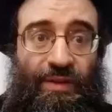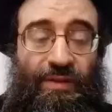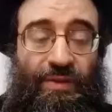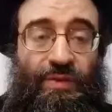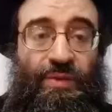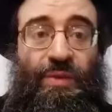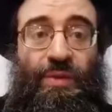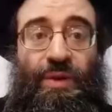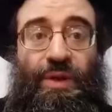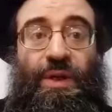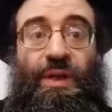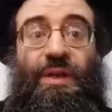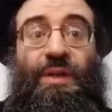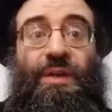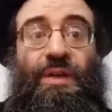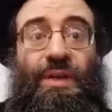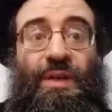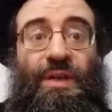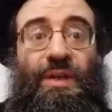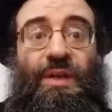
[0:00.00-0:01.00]
story
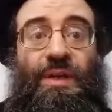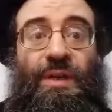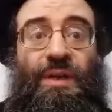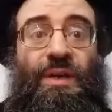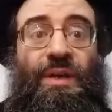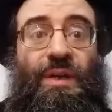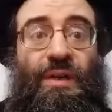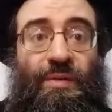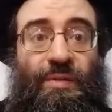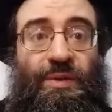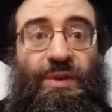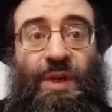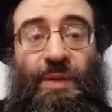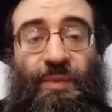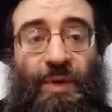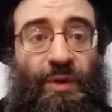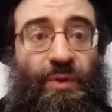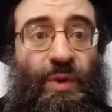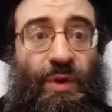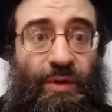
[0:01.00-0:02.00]
here, which I'm
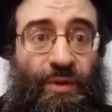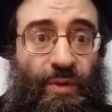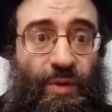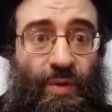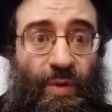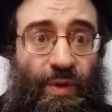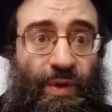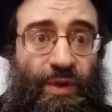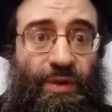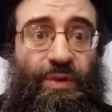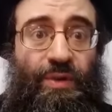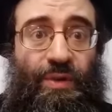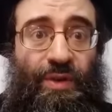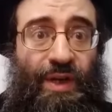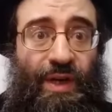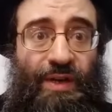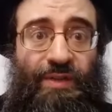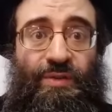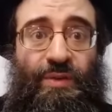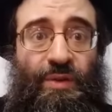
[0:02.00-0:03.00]
not going to go into. It
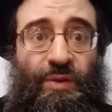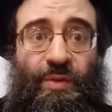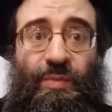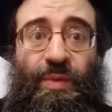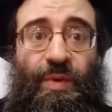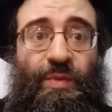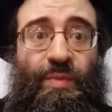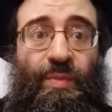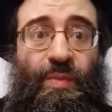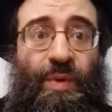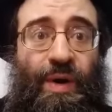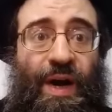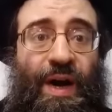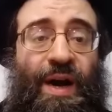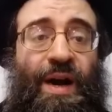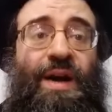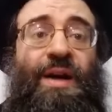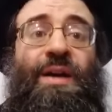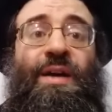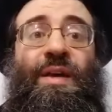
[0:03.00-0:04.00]
has to do with
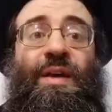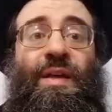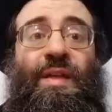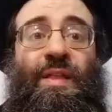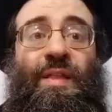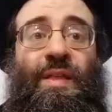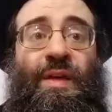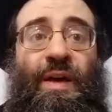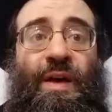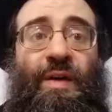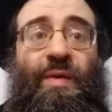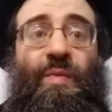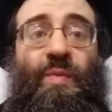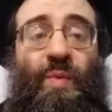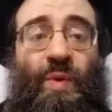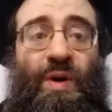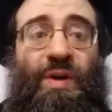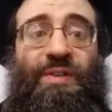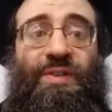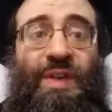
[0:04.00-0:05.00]
where the
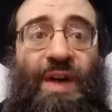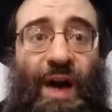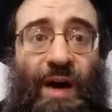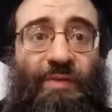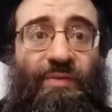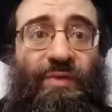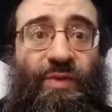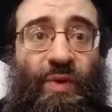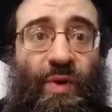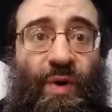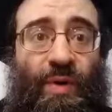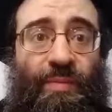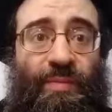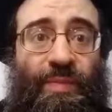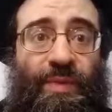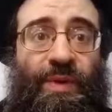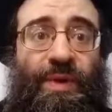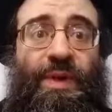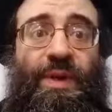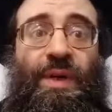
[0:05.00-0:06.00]
words come from,
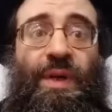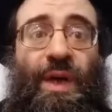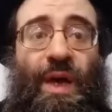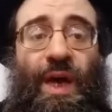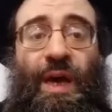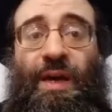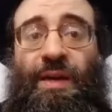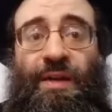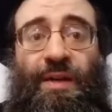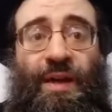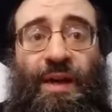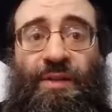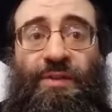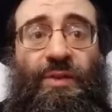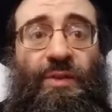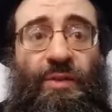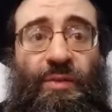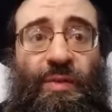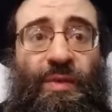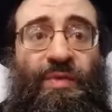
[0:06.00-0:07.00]
and it has
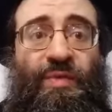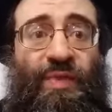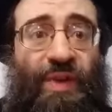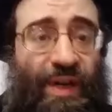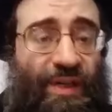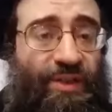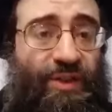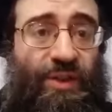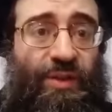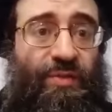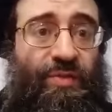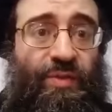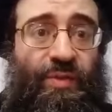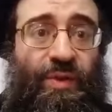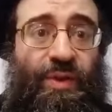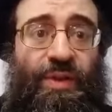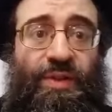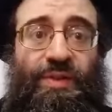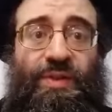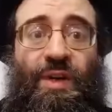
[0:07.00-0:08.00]
to do with French
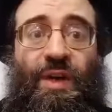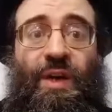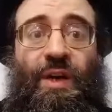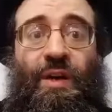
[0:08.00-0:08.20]
influence.